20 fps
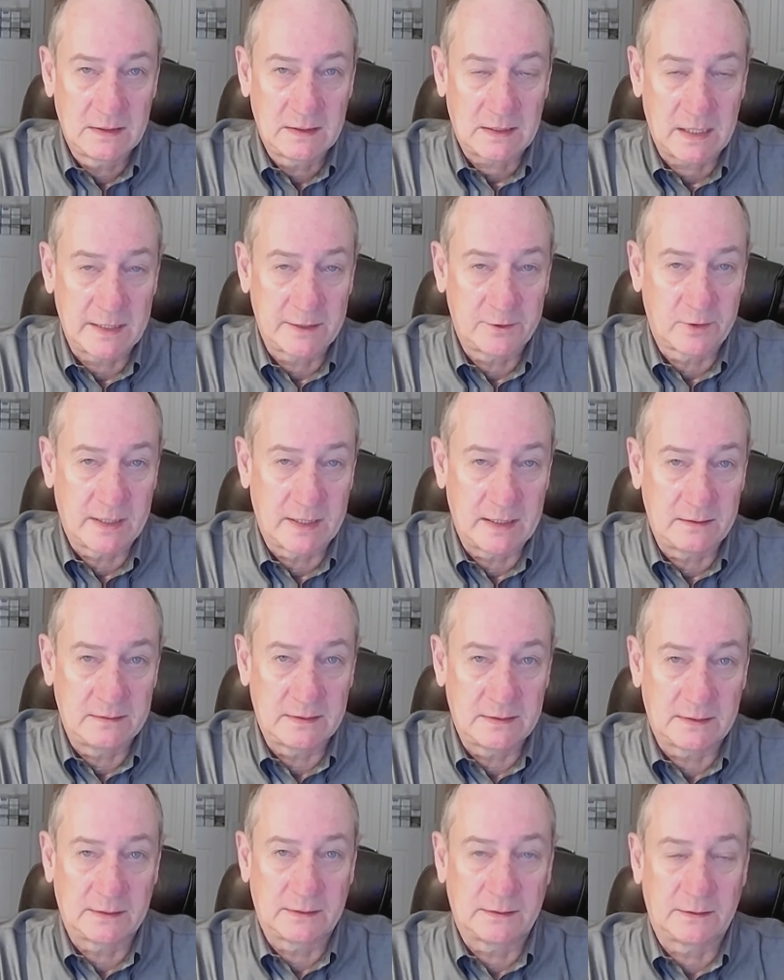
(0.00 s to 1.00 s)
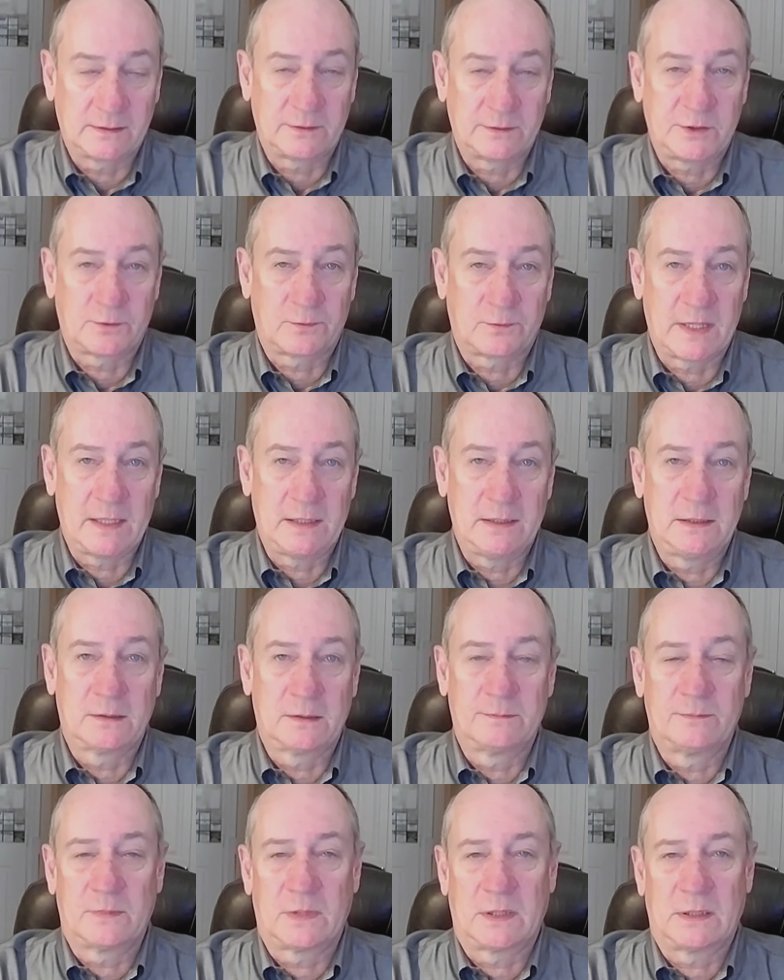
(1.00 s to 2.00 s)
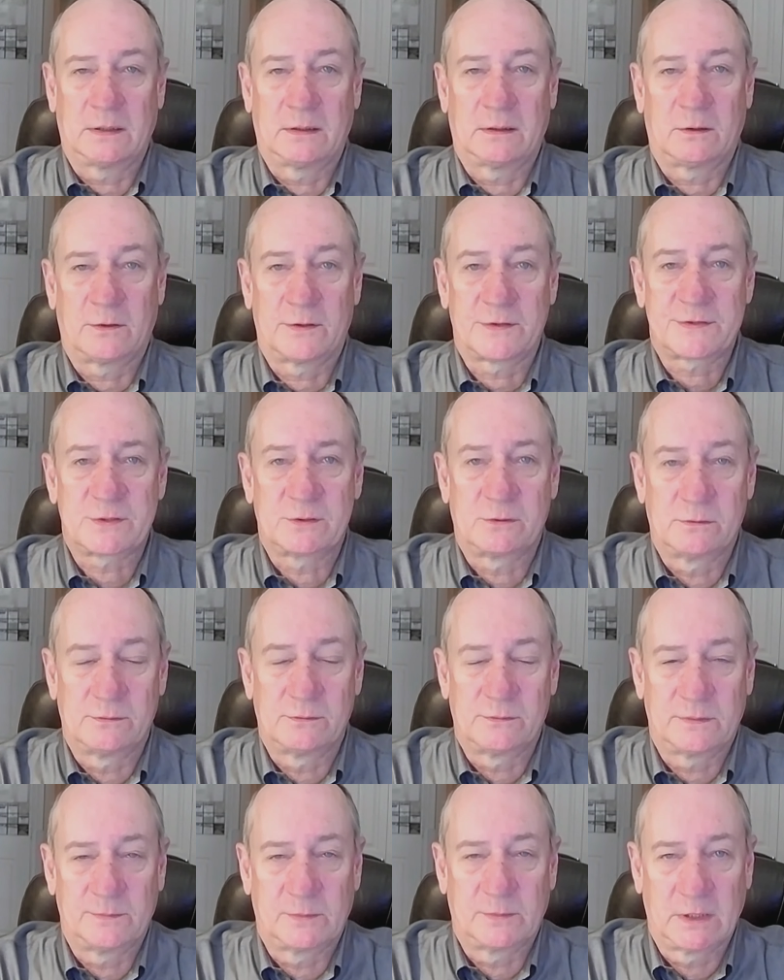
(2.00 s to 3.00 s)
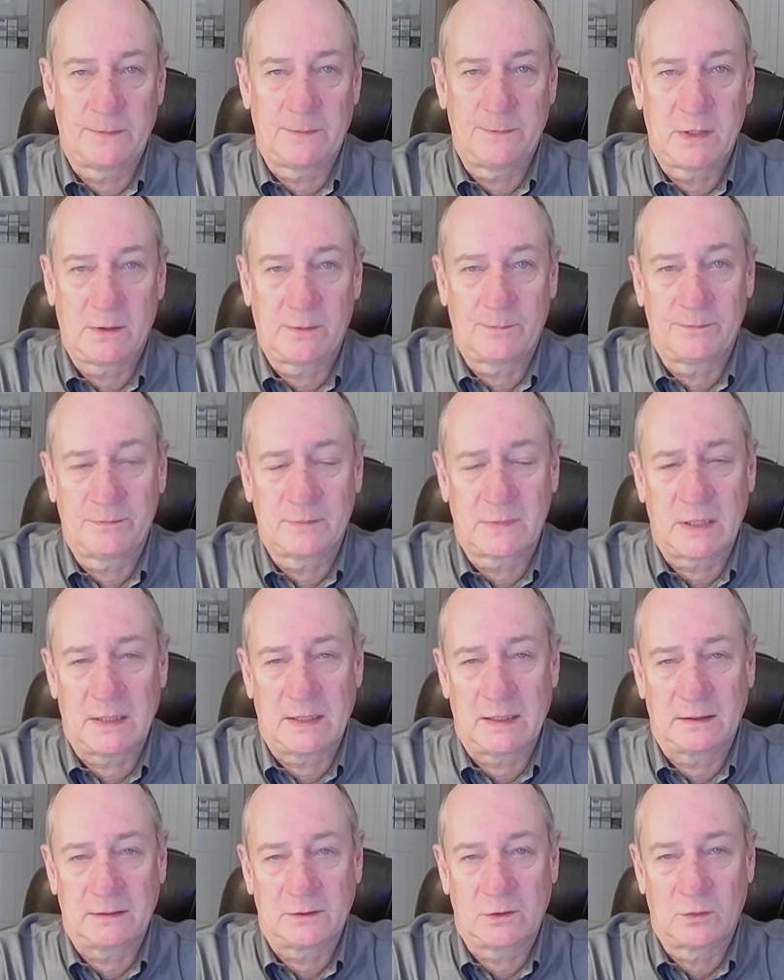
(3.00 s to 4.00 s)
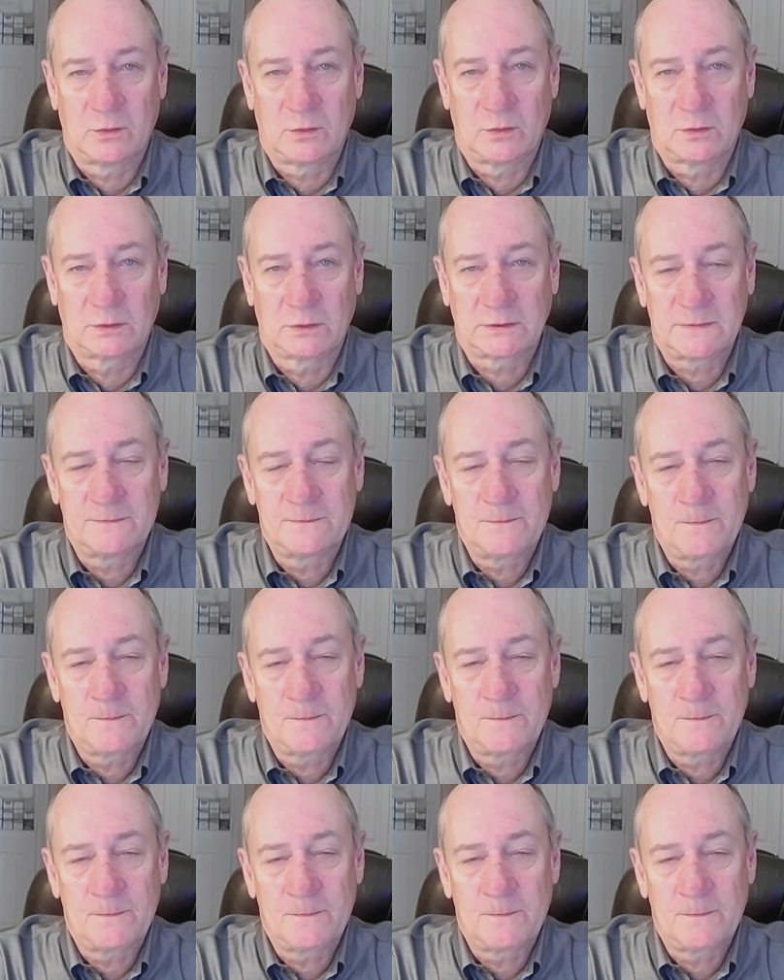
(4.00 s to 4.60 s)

high-grade uranium, also molybdenum and gold,